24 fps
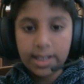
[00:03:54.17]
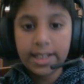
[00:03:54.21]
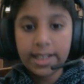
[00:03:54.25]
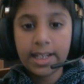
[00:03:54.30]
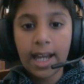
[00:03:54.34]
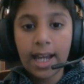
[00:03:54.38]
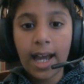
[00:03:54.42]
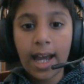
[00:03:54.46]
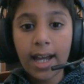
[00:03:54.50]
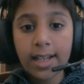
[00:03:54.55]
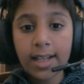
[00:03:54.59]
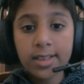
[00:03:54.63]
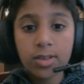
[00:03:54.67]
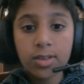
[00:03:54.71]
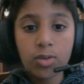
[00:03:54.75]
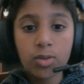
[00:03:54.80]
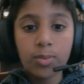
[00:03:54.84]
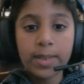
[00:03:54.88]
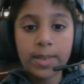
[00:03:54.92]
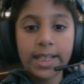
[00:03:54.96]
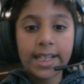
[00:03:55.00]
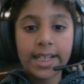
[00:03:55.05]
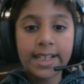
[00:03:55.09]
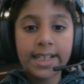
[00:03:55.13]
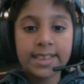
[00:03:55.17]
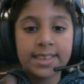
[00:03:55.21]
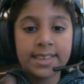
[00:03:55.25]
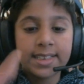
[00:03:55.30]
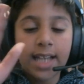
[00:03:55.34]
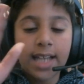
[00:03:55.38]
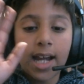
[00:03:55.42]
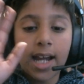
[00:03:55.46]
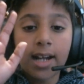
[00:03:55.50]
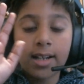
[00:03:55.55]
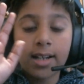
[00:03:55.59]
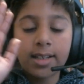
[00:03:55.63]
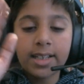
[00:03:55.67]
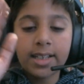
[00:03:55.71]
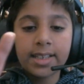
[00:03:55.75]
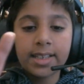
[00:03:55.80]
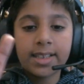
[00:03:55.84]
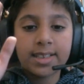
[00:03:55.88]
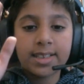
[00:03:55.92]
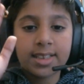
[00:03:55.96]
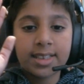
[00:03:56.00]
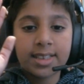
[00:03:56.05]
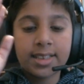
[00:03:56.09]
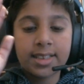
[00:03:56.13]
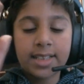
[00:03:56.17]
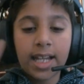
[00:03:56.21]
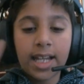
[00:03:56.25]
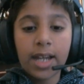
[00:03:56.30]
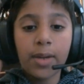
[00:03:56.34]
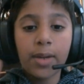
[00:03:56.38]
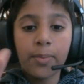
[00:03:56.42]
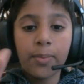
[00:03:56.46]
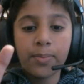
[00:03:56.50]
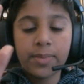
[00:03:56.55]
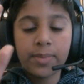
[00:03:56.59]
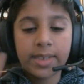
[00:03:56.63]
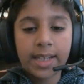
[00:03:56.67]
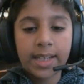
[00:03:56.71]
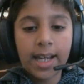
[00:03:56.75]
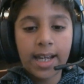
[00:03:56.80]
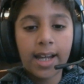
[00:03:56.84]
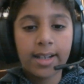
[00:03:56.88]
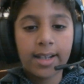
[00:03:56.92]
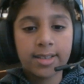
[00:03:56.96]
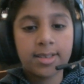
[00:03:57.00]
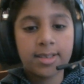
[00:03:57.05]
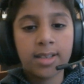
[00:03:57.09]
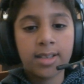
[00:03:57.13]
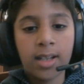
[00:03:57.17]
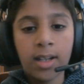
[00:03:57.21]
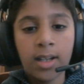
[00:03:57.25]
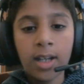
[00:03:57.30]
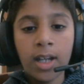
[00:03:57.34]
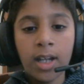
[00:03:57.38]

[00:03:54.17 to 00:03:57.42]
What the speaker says: It has to be exactly the same text.